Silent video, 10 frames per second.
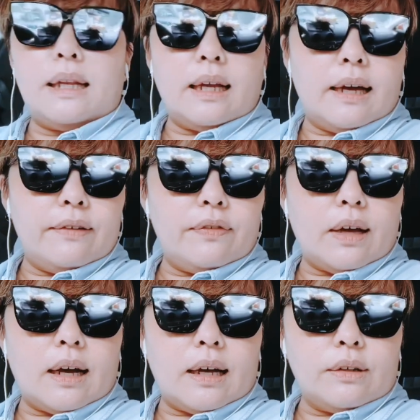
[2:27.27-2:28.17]
life
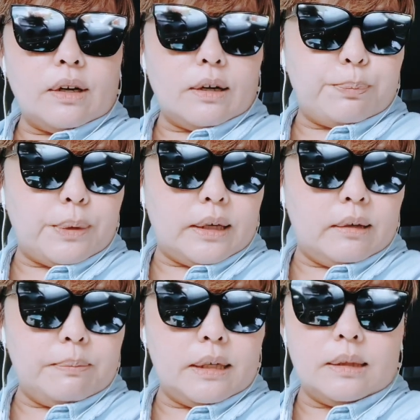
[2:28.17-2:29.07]
are not
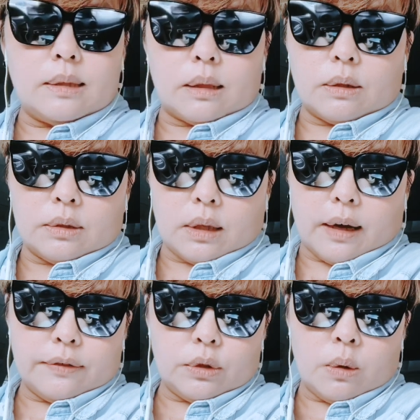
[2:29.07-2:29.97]
helping me settle
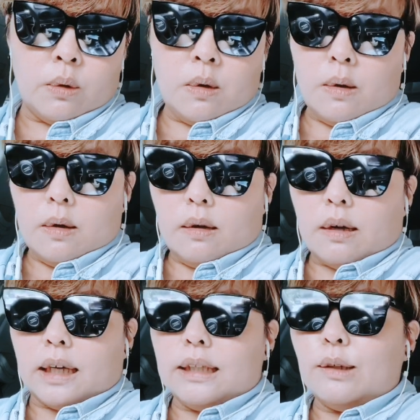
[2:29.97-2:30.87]
stuff, so
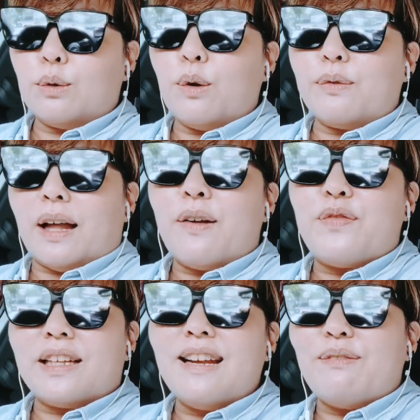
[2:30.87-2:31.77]
I need to do
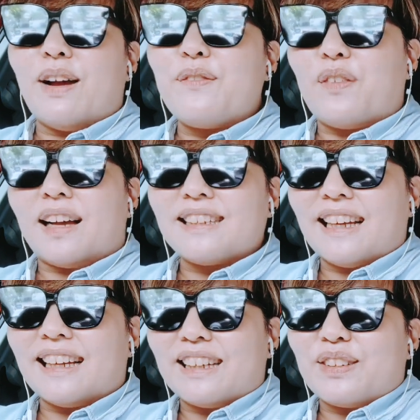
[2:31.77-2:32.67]
everything very fast,
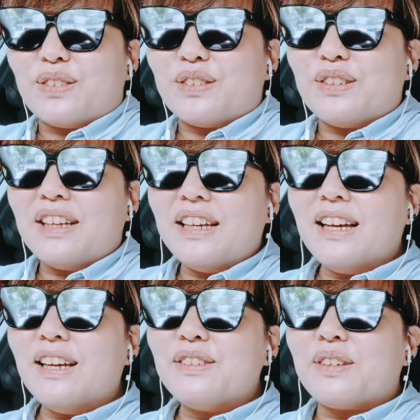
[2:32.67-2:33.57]
include
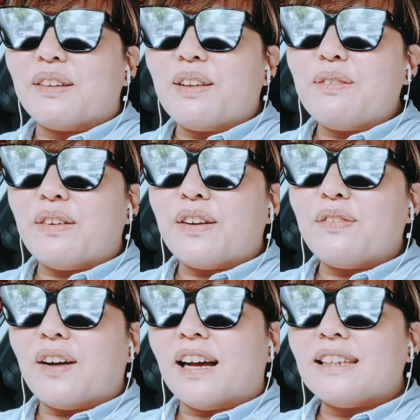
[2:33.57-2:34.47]
driving very
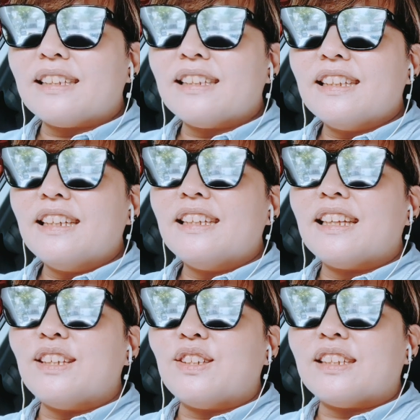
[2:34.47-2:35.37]
fast.
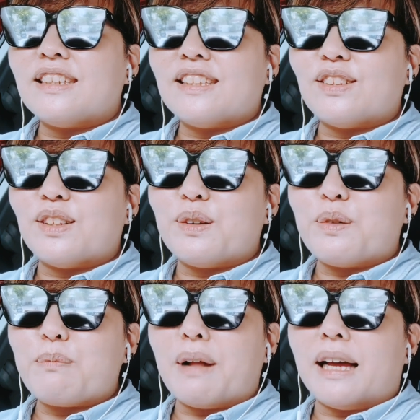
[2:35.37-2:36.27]
Then she
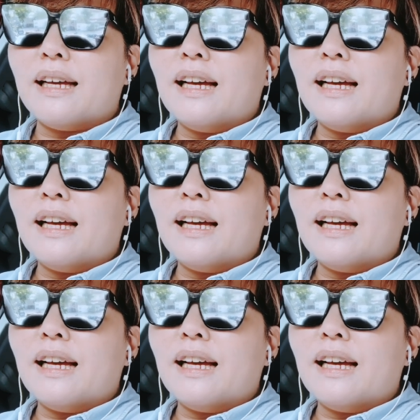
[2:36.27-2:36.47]
replied,